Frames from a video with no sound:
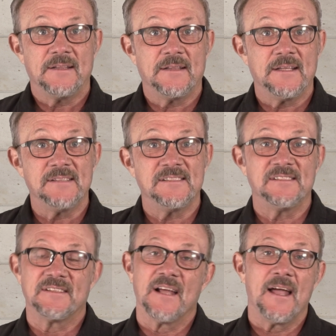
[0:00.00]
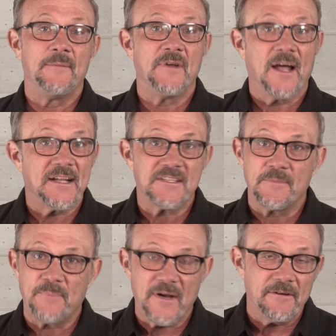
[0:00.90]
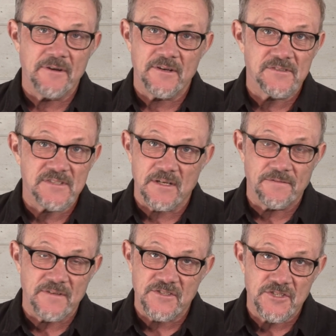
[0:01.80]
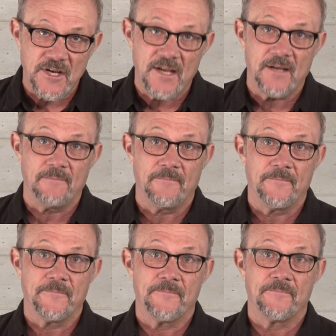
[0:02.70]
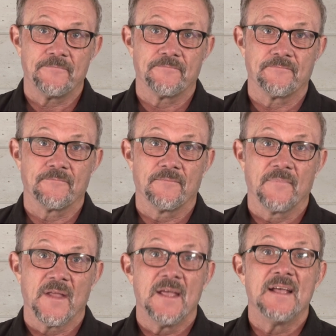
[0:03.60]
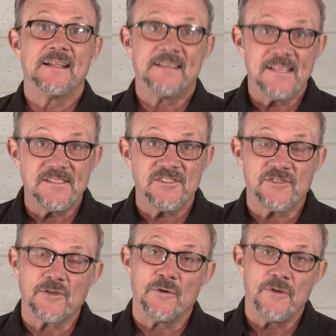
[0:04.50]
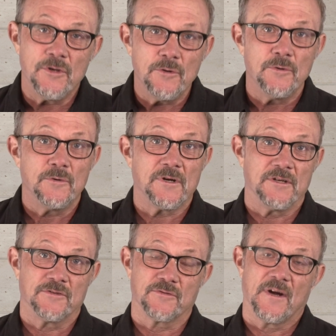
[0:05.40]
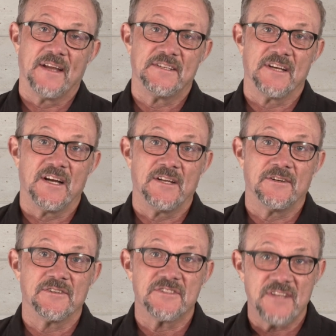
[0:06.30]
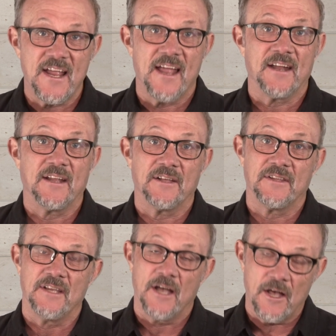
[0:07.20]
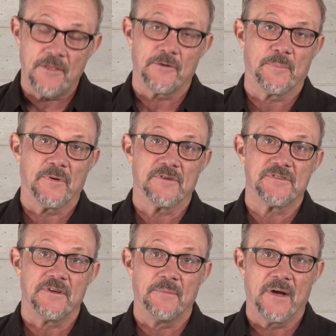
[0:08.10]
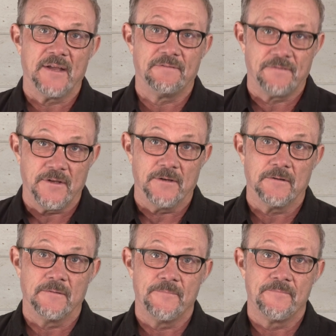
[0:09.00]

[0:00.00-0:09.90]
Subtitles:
this is time not to bury yourself in shame. This is so you can try to understand how the other person might feel.